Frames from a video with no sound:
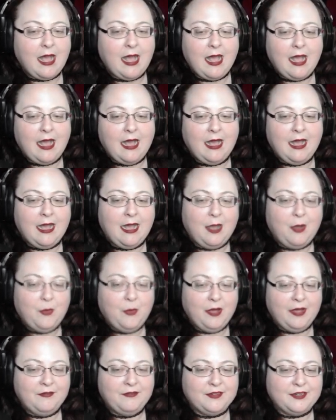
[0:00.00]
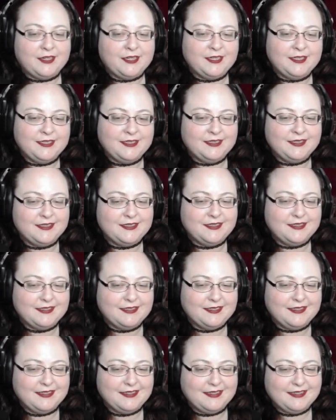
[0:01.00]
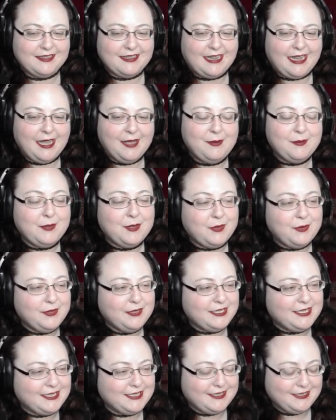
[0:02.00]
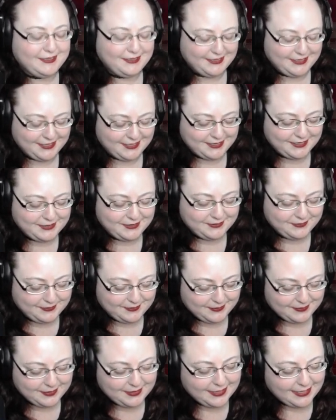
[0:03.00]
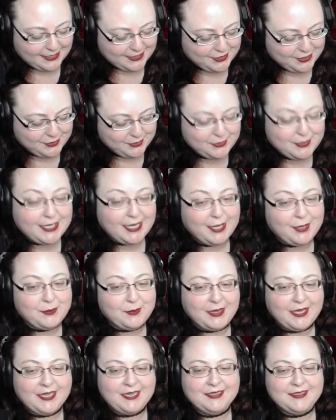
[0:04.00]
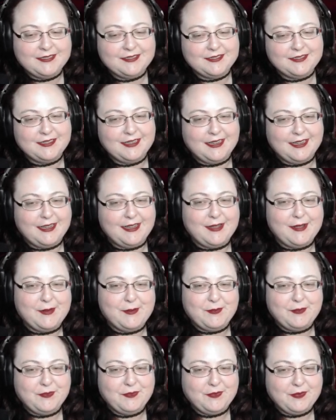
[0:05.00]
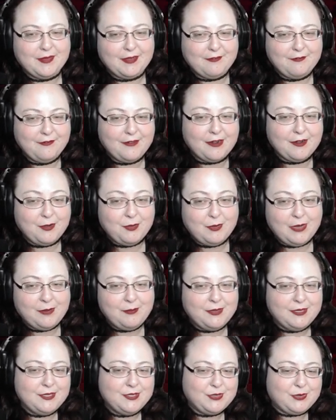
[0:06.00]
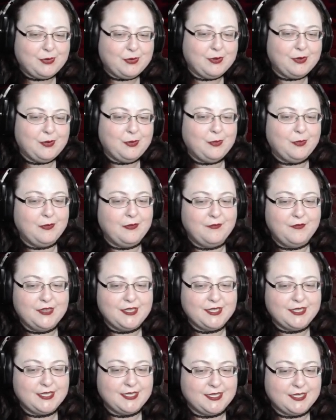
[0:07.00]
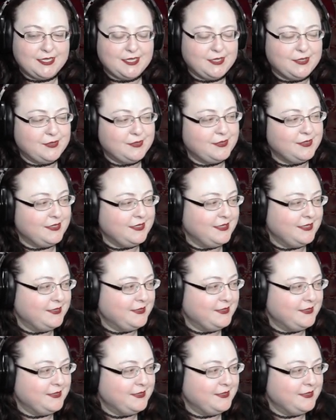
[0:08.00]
However, I am going to let you tell me Feral Weapons or Vicissitude.